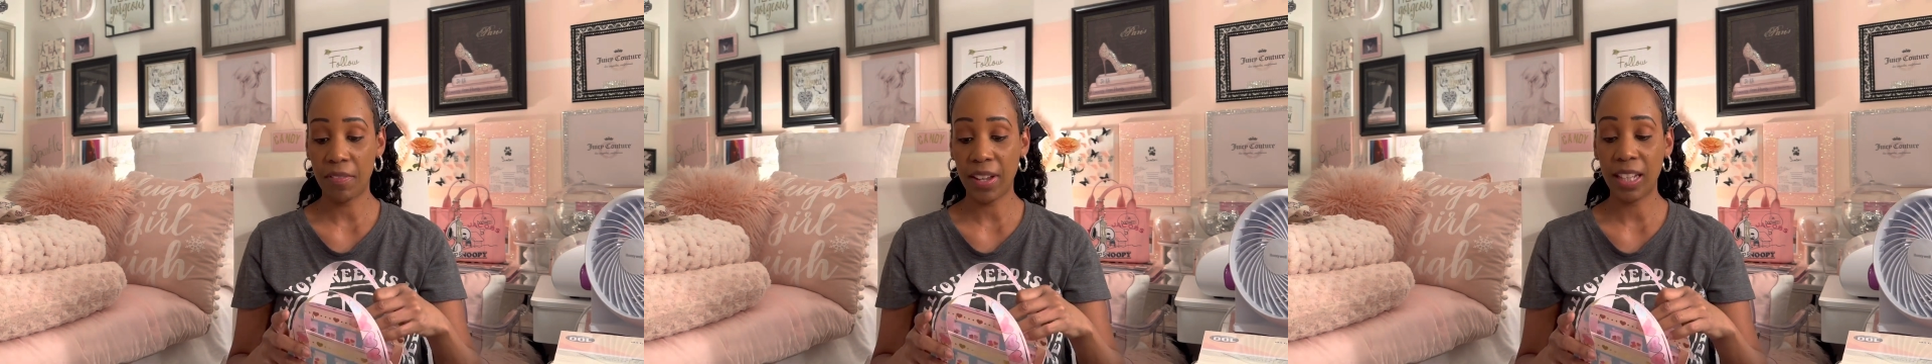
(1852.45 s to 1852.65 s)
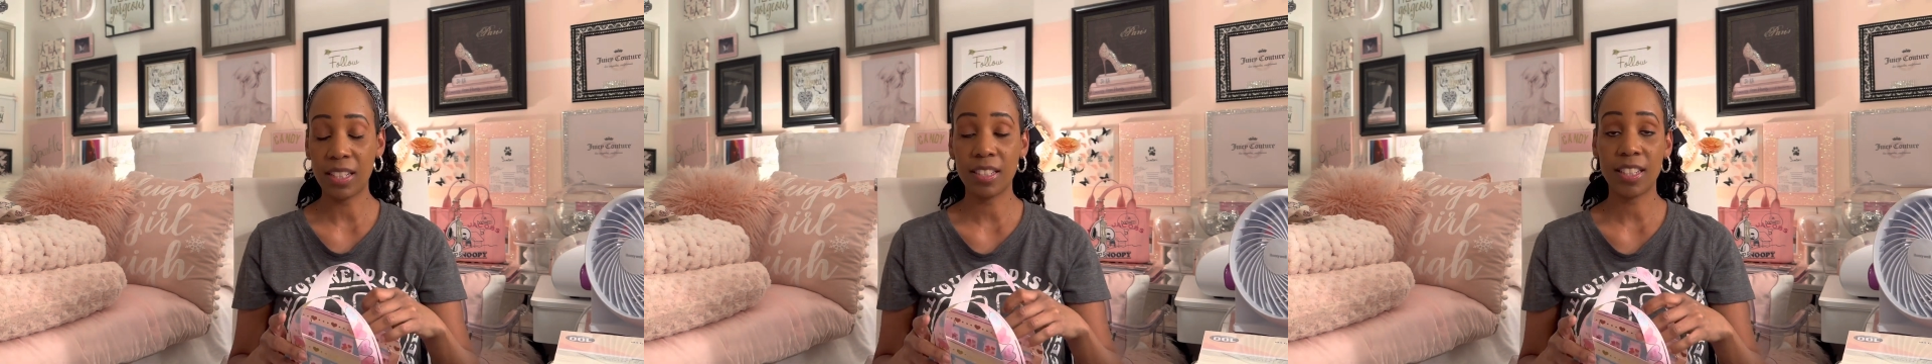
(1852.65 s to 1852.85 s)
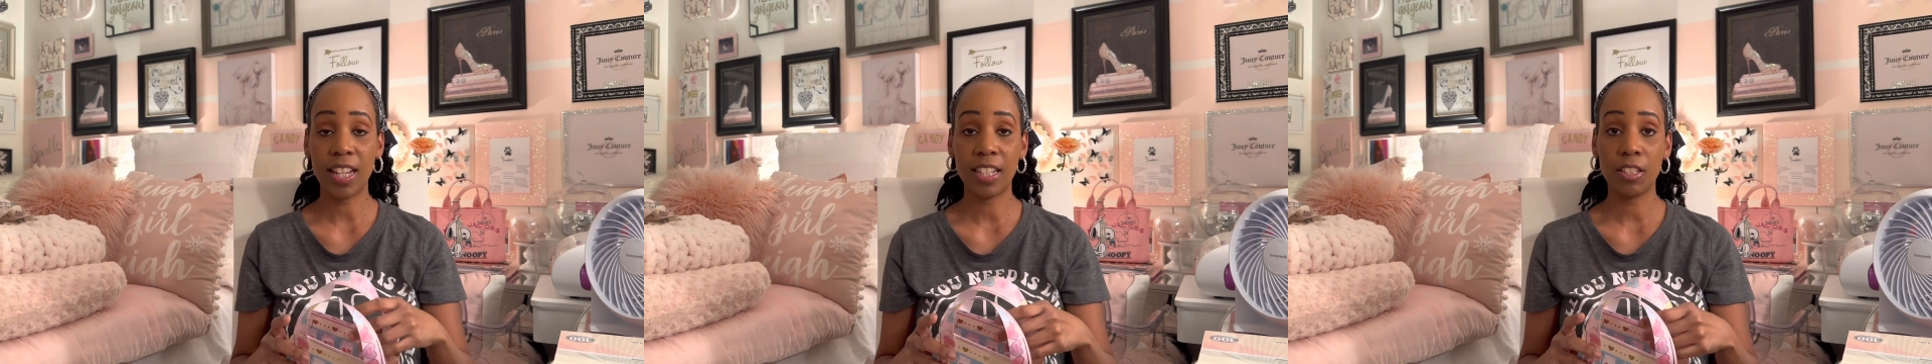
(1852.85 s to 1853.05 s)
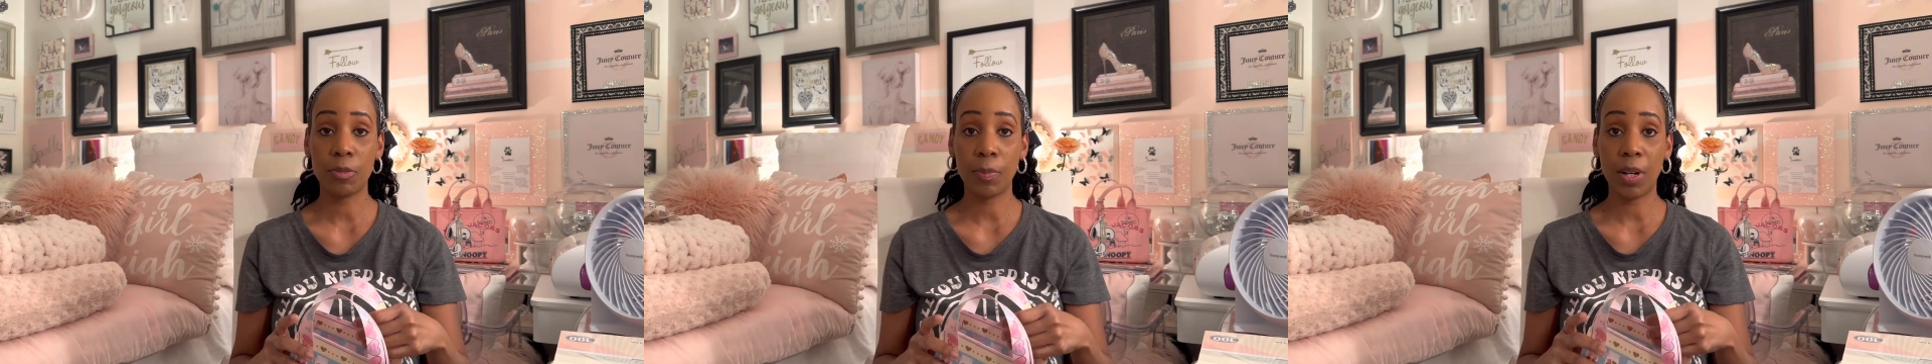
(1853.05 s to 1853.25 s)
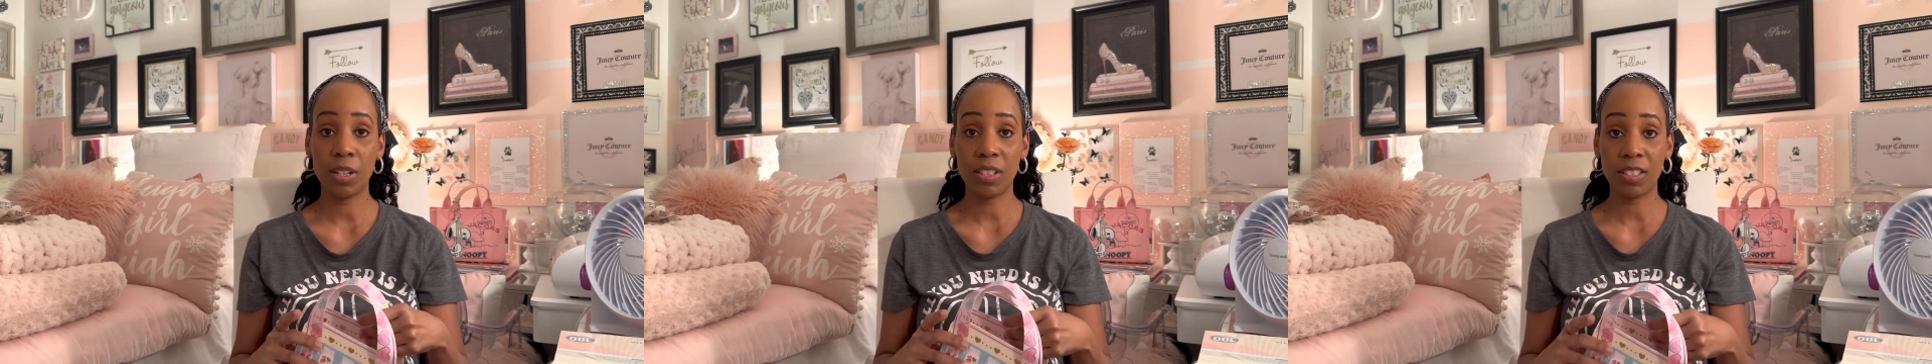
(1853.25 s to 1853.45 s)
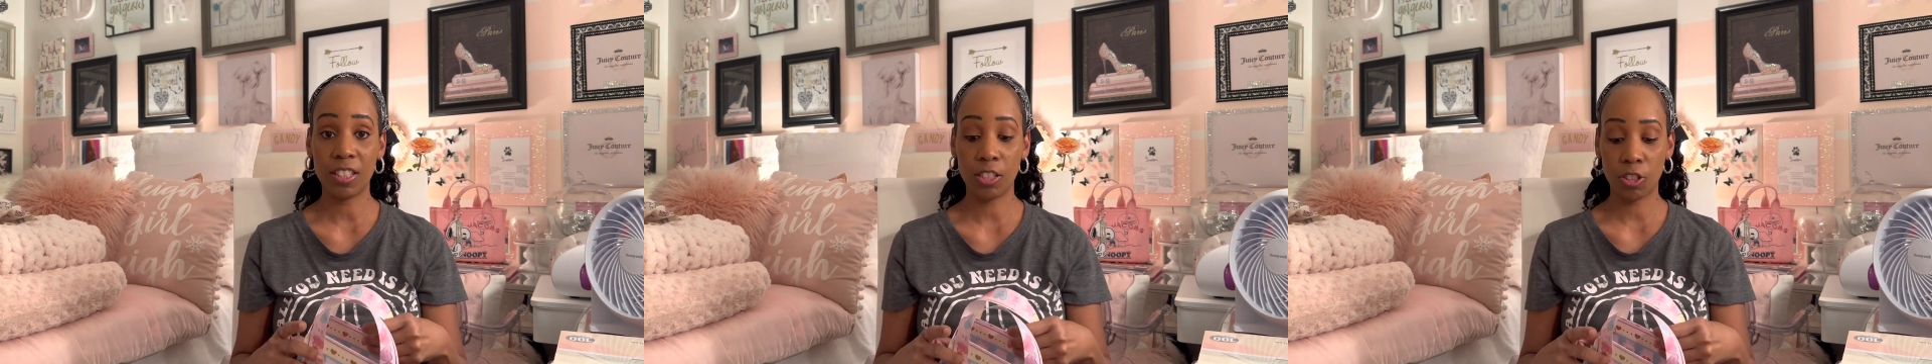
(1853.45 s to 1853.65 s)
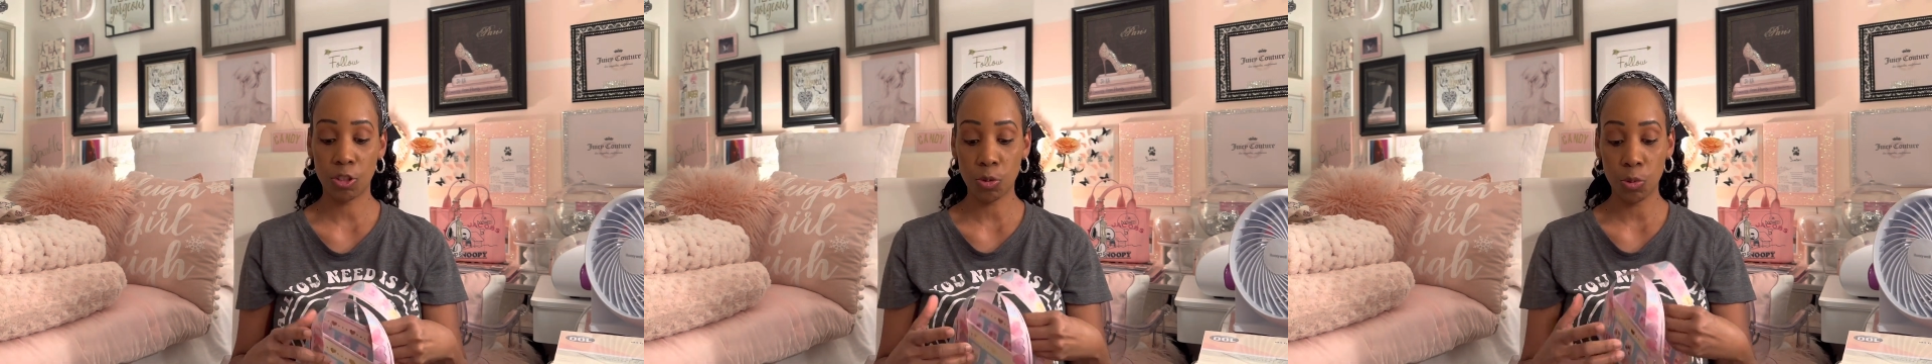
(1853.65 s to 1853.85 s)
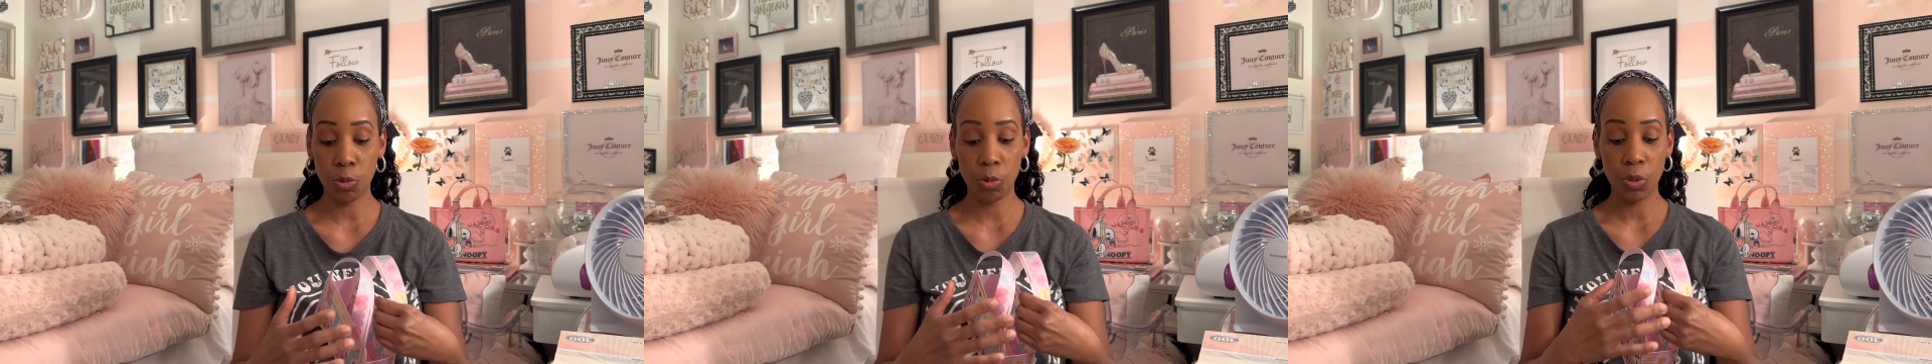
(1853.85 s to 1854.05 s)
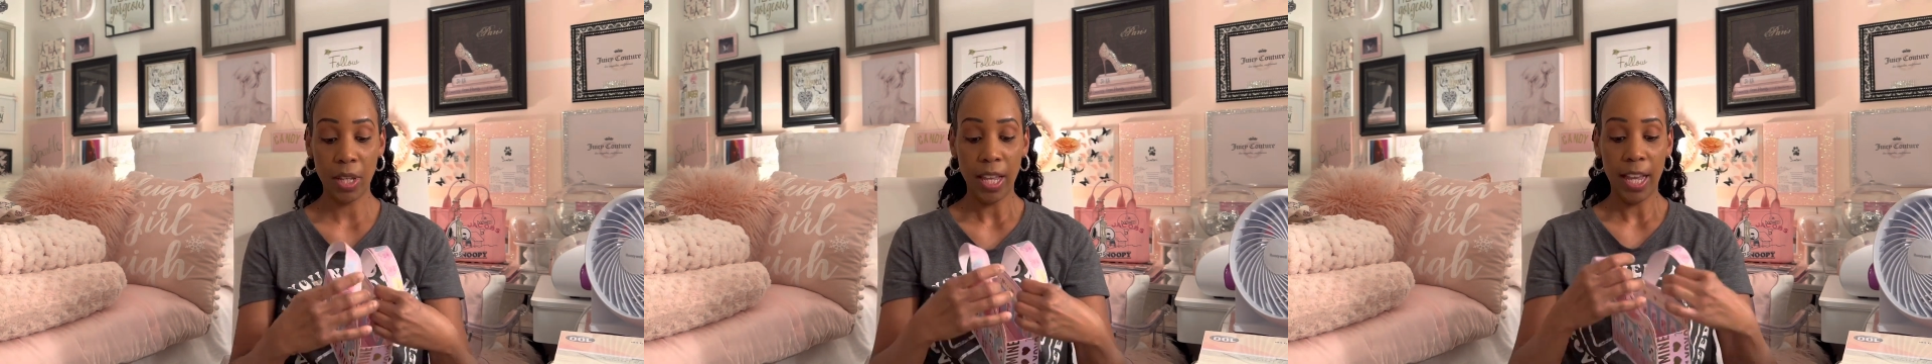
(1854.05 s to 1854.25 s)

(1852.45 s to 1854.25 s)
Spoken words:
Valentine's parties at school